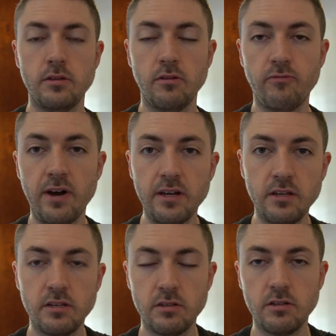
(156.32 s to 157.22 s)
to
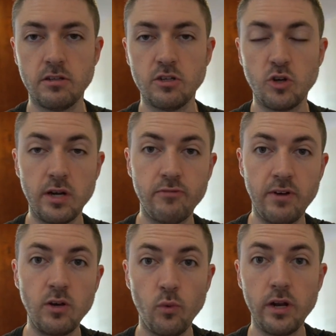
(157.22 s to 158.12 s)
find to try to
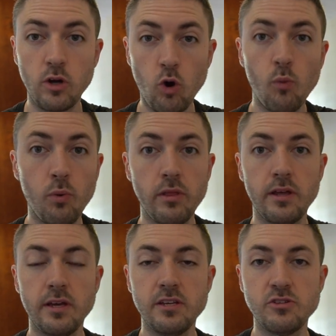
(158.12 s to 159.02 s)
find a way to cope with
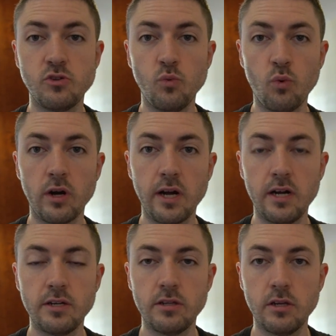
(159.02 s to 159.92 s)
it is to work
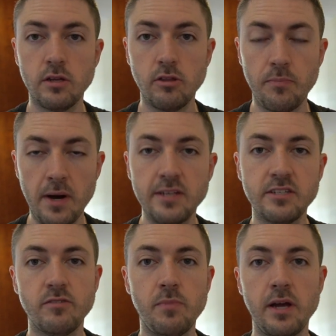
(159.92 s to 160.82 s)
on the
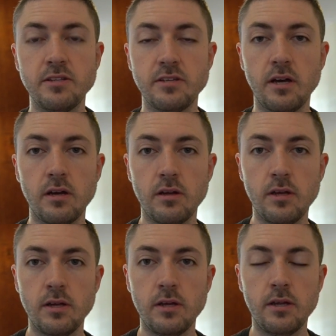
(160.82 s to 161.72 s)
positive mindset.
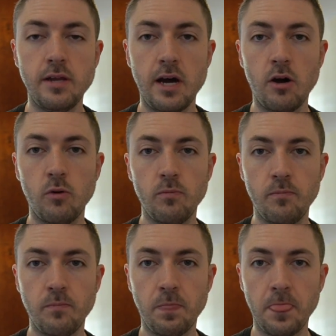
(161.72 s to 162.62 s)
Now,
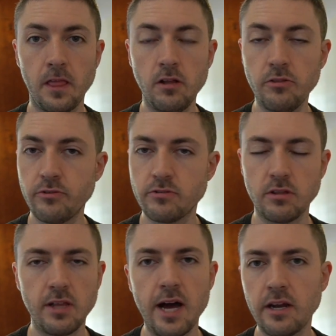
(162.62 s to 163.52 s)
there's a
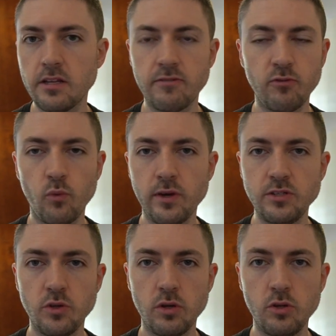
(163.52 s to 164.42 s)
lot of different ways
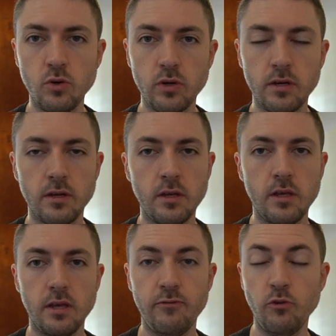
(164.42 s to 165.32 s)
you can do it.
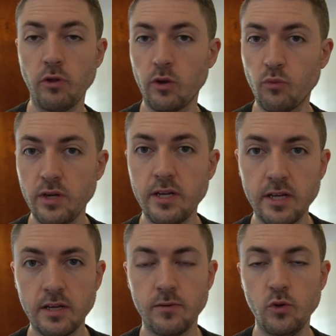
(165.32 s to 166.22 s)
If you like
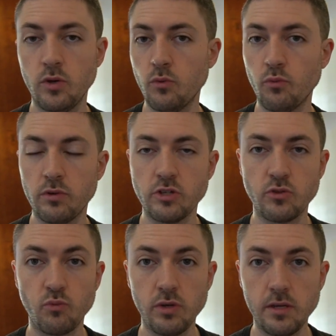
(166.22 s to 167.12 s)
reading, you can
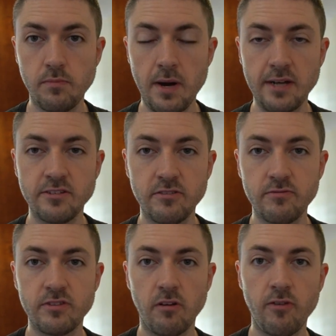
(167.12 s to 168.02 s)
just read positive
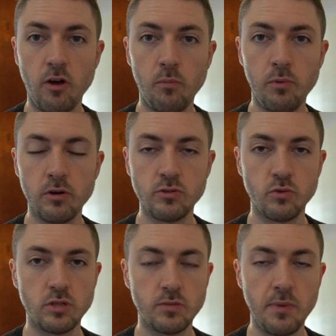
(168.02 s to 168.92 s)
self-help books
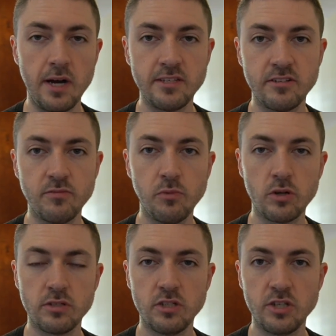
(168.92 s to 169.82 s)
or just positive
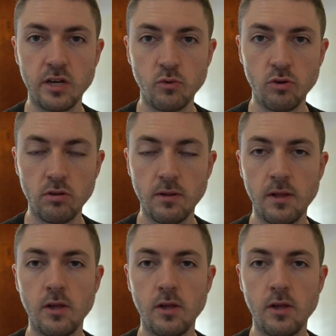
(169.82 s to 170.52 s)
books in general,